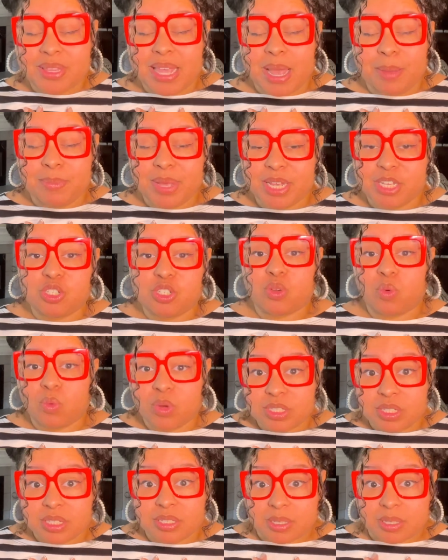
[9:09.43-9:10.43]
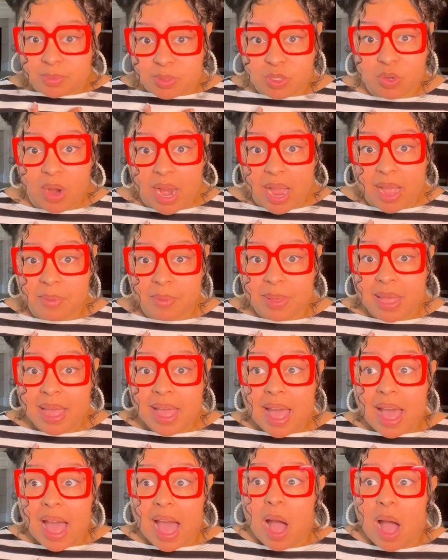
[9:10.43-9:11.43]
that made you want to subscribe?
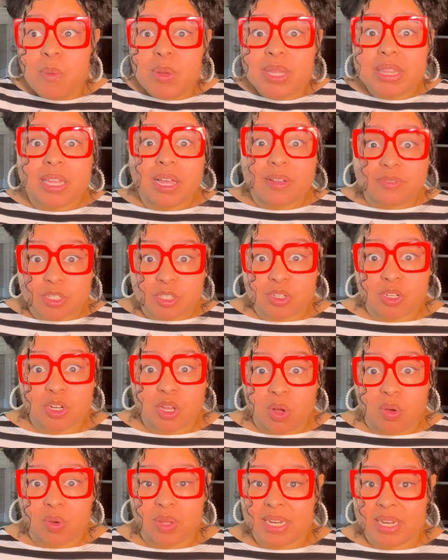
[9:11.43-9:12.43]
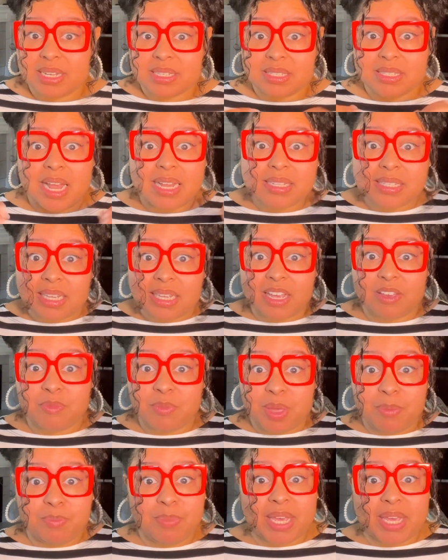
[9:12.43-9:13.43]
I would love to know. And it's not to give
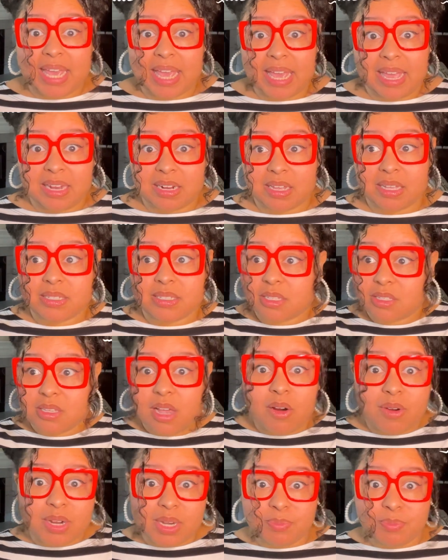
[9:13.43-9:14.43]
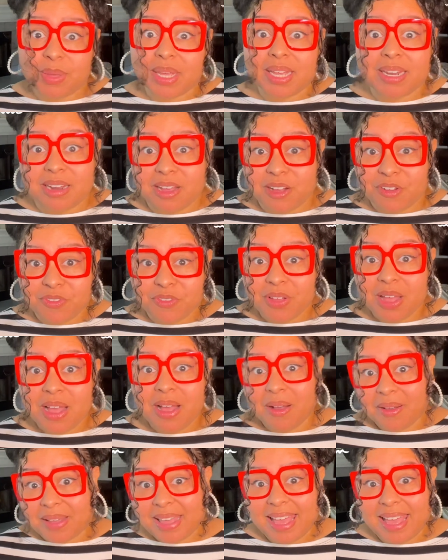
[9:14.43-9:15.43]
me a big head because it's already big enough,
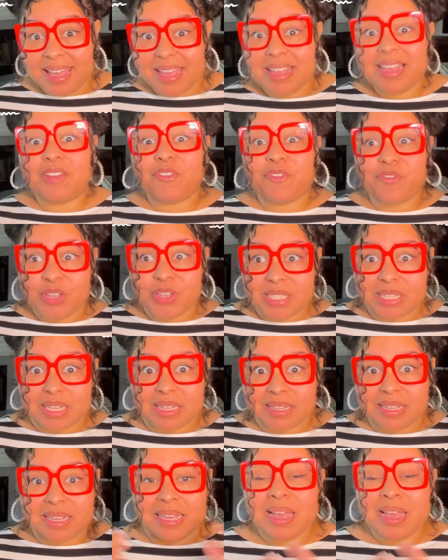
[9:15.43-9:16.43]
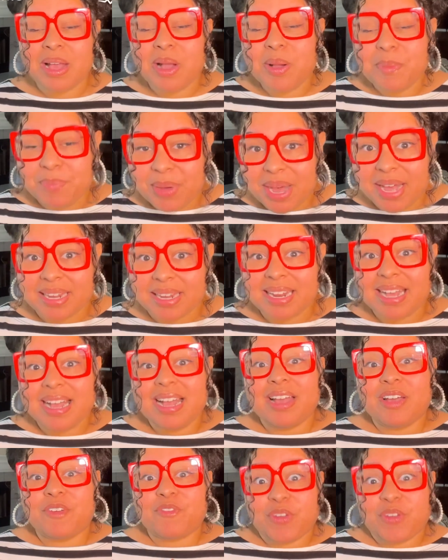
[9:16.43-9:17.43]
okay? Physically, but
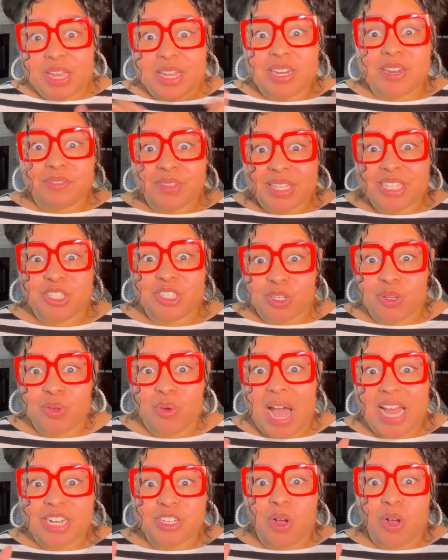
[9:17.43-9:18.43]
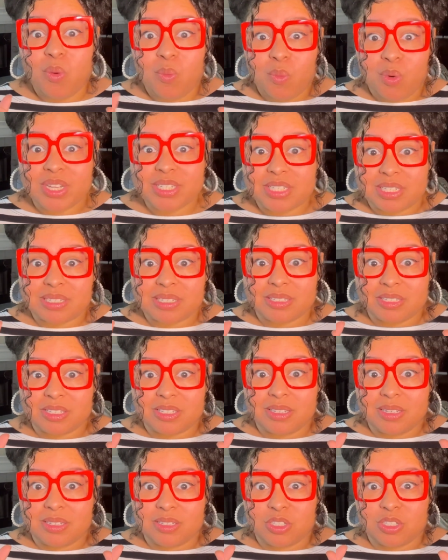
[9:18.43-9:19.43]
figuratively too. I don't want to
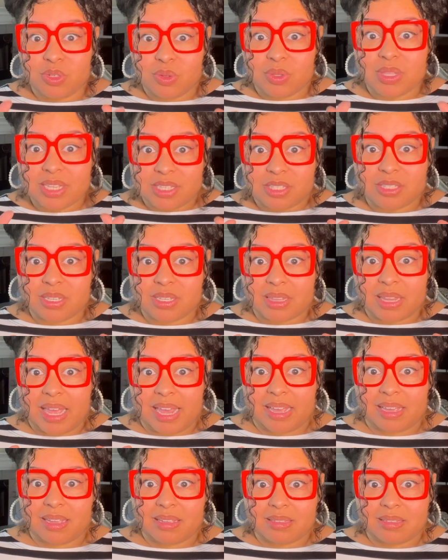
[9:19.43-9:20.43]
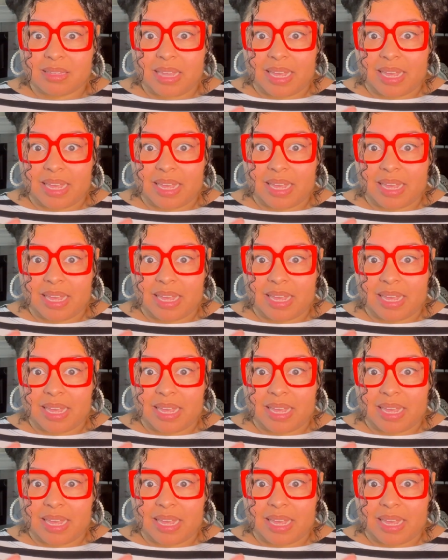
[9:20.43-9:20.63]
do this to like